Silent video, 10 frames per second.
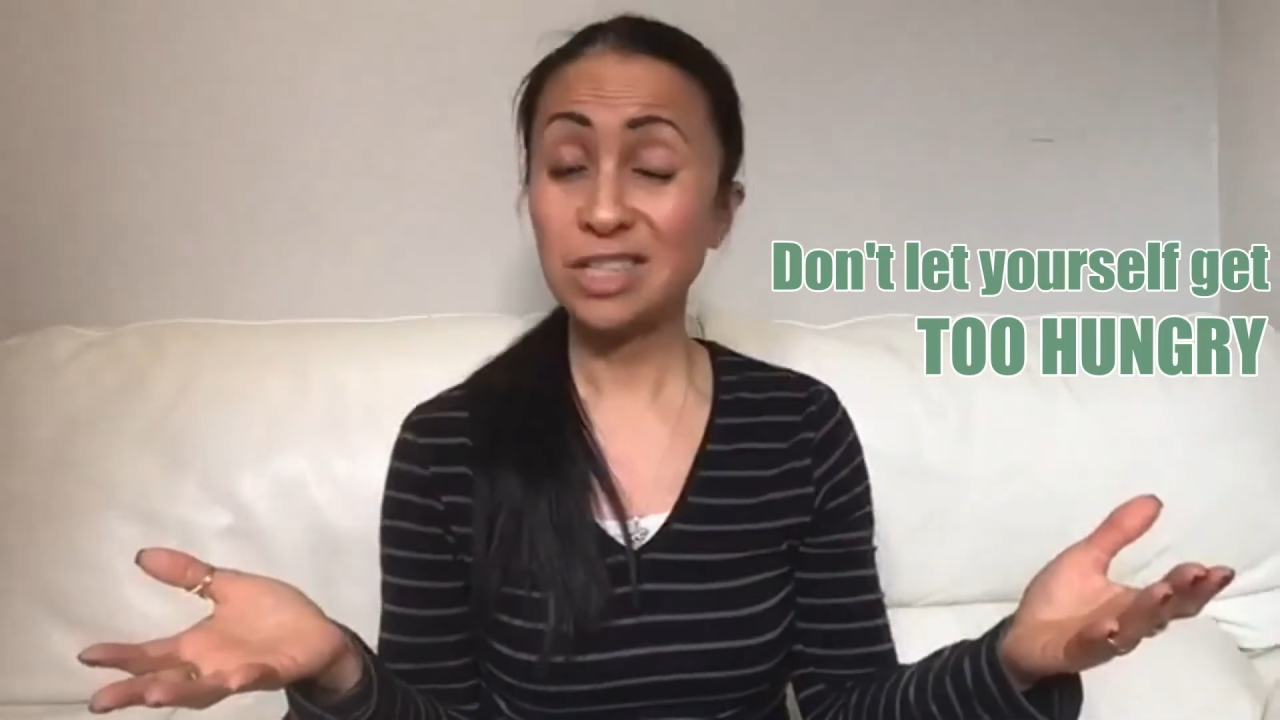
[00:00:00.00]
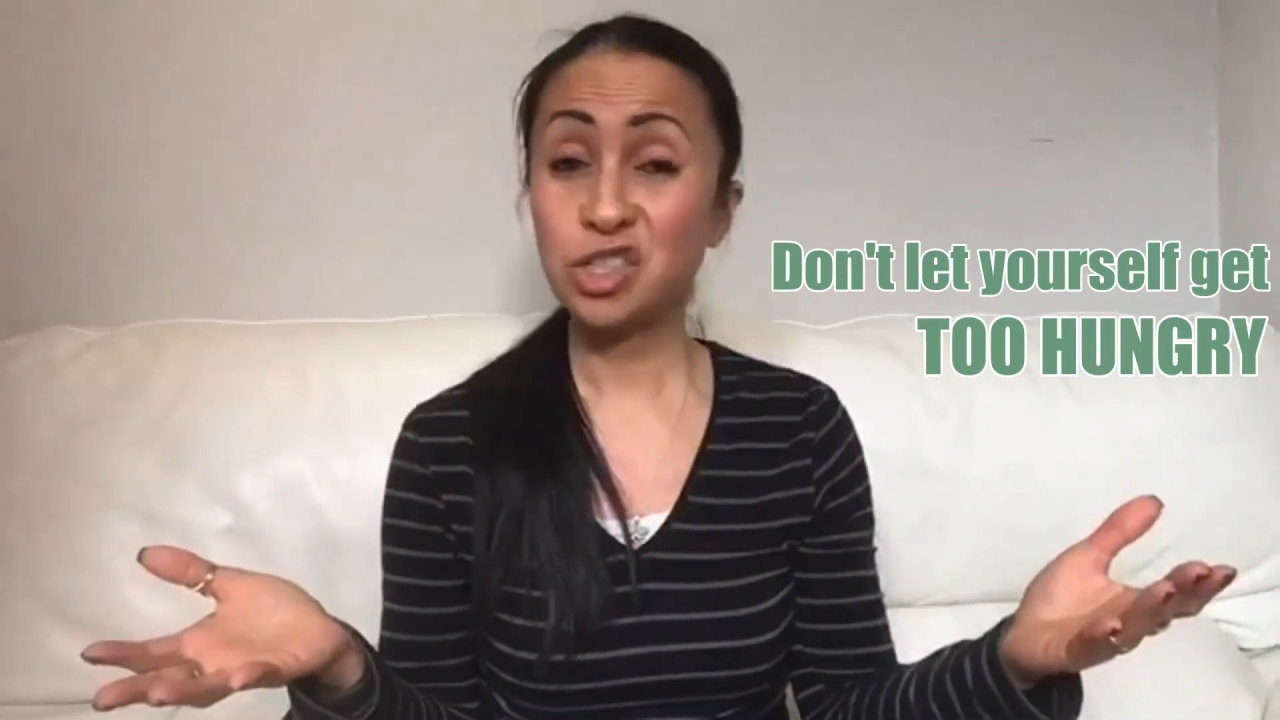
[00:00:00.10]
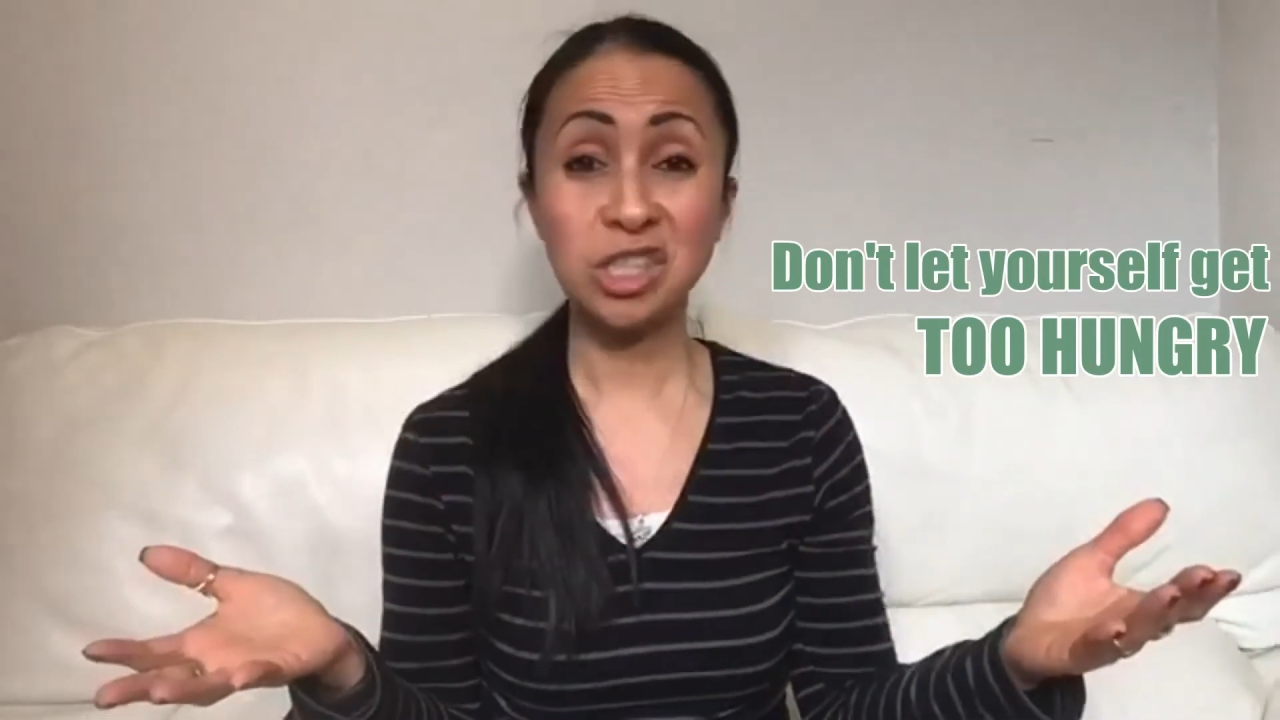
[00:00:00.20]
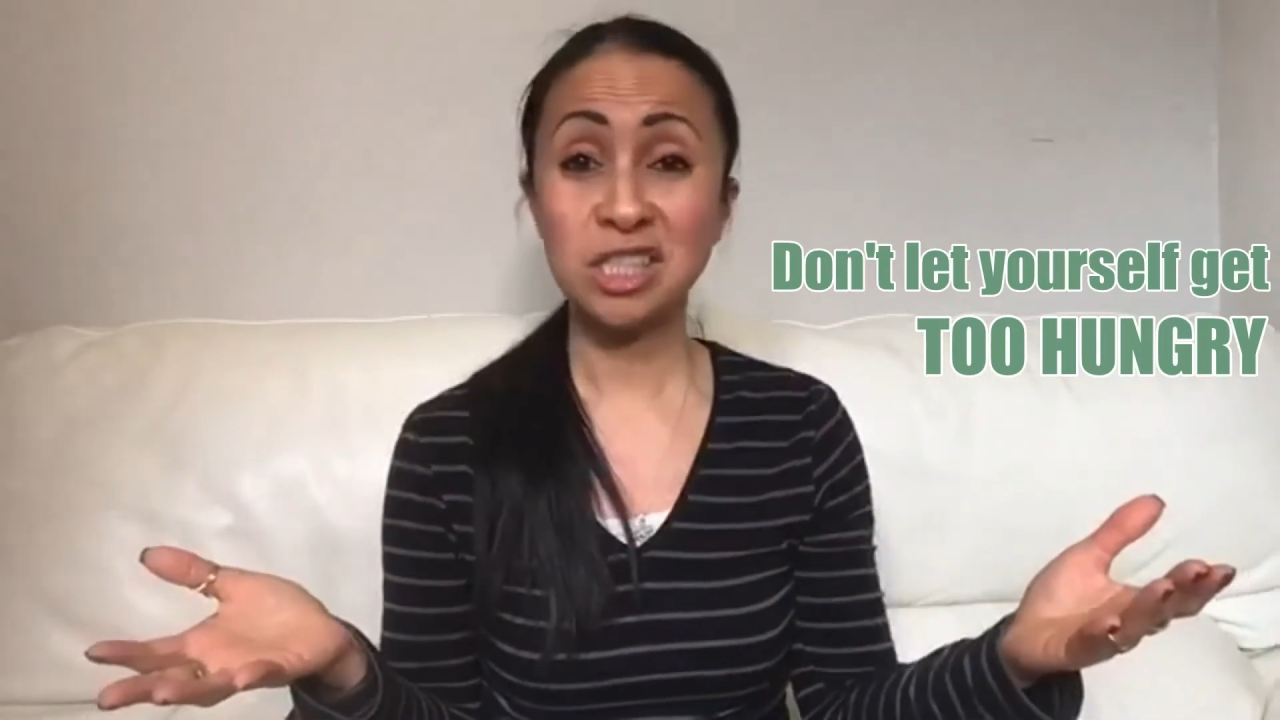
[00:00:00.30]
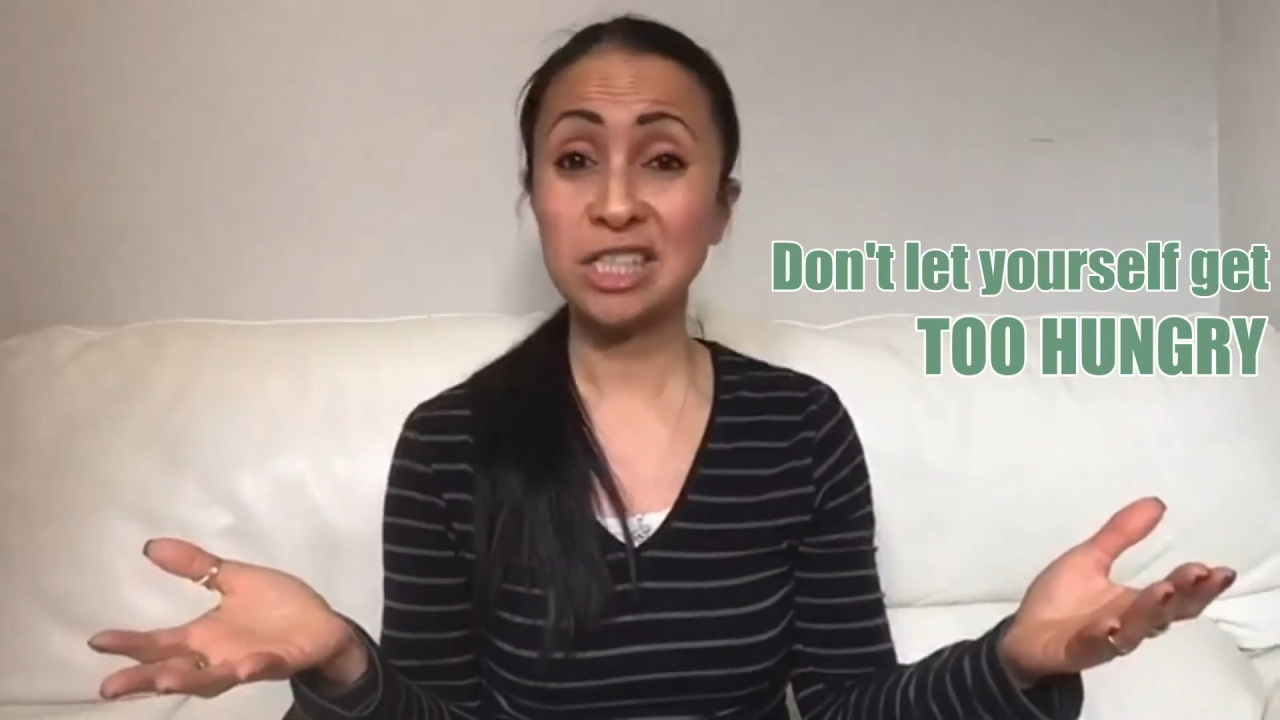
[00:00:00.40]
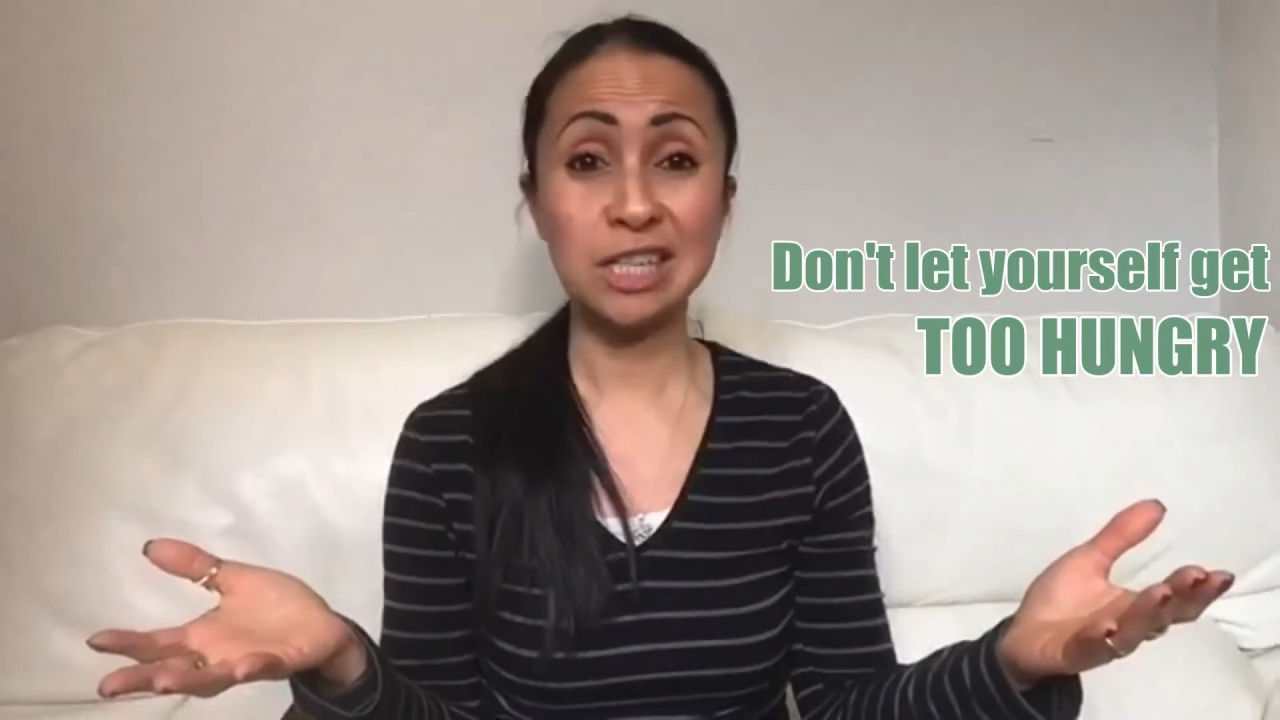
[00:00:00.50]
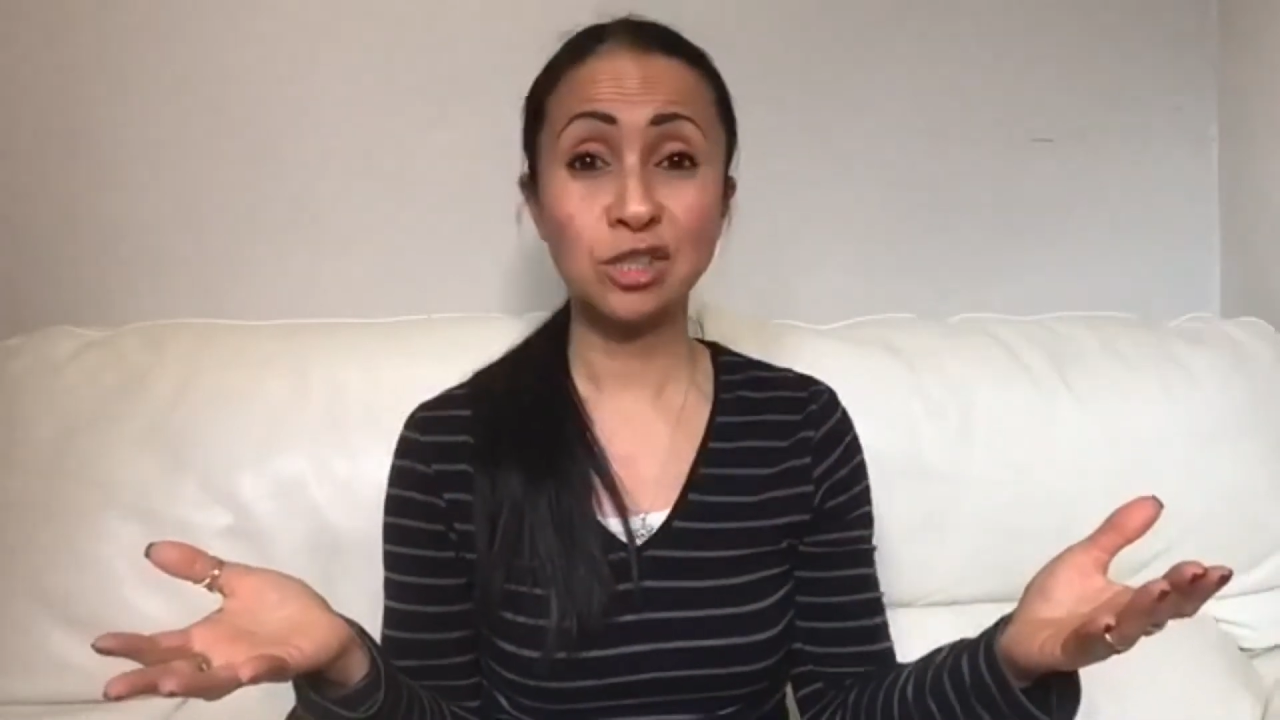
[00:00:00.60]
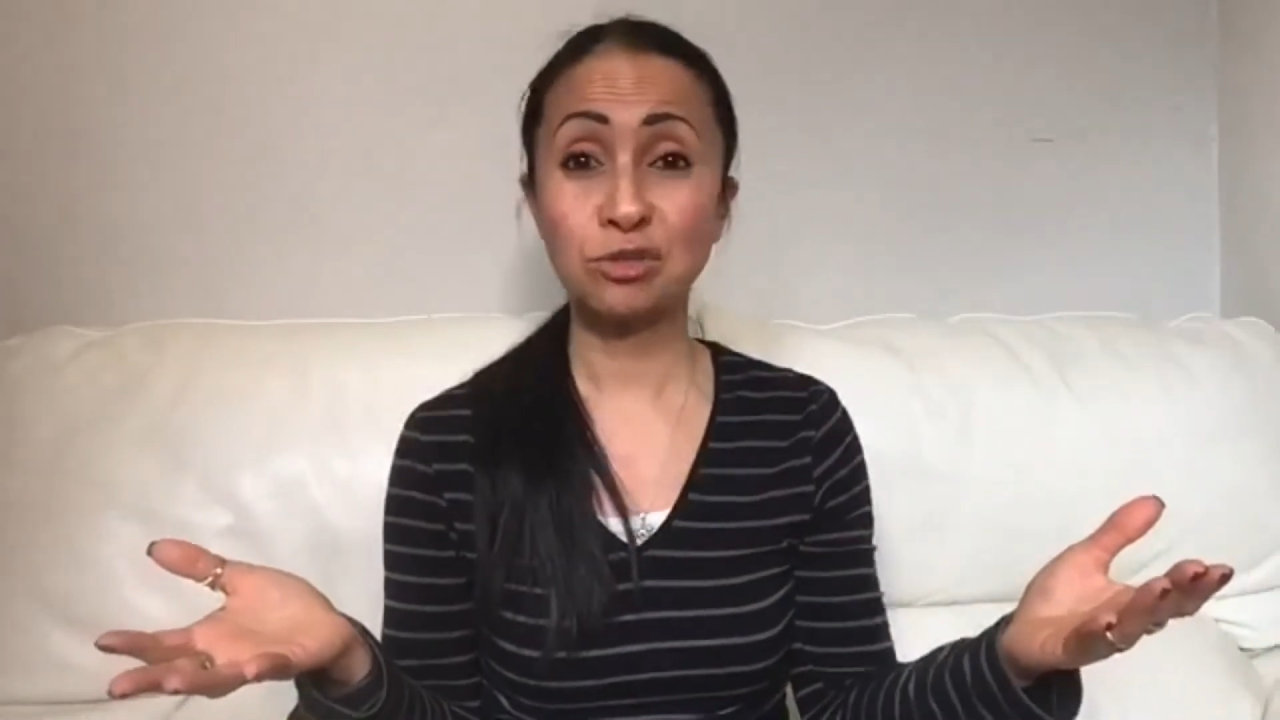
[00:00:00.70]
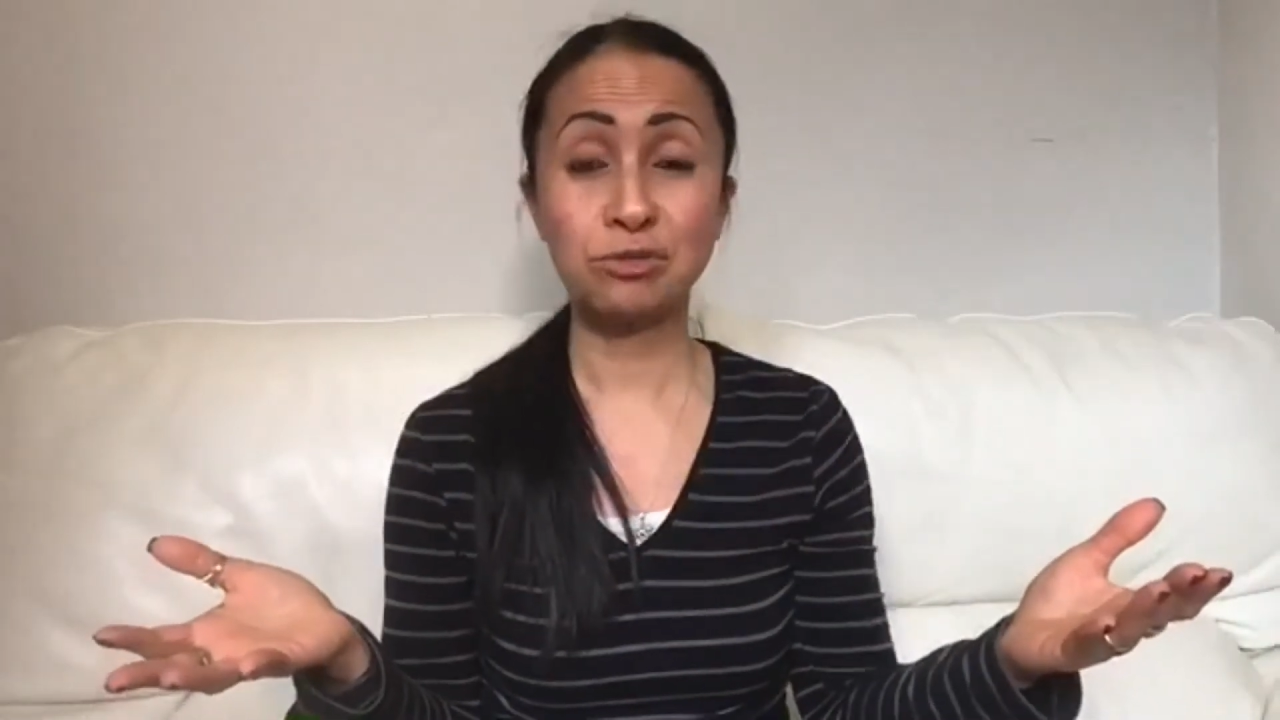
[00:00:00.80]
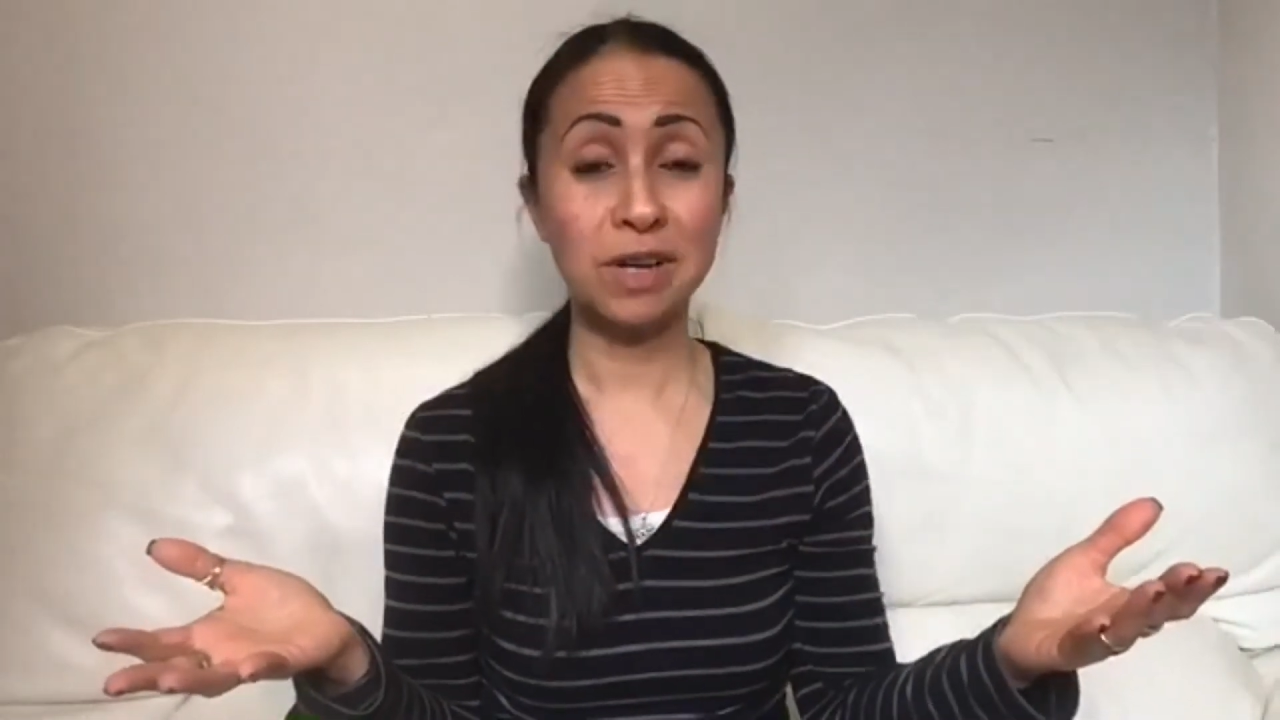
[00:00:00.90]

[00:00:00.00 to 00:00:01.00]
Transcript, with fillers: it's just a natural